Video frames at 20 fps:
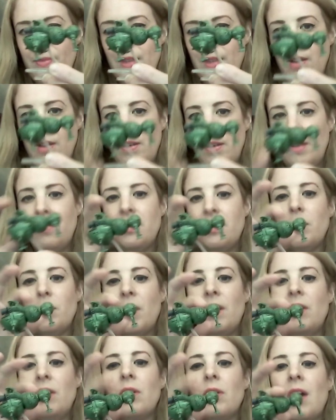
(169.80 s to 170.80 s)
He lives in my
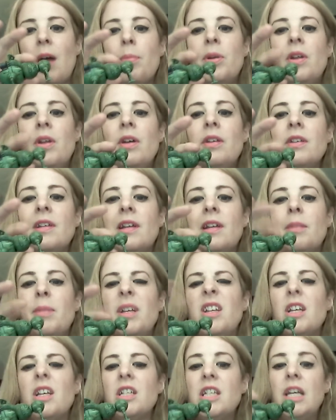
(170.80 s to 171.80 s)
little cabinet and a little bit
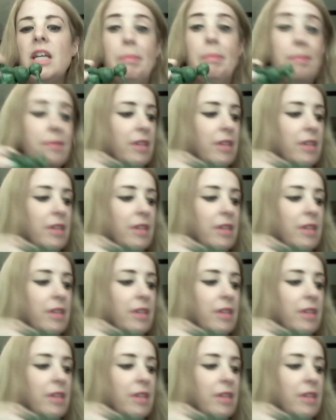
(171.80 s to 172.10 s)
dusty.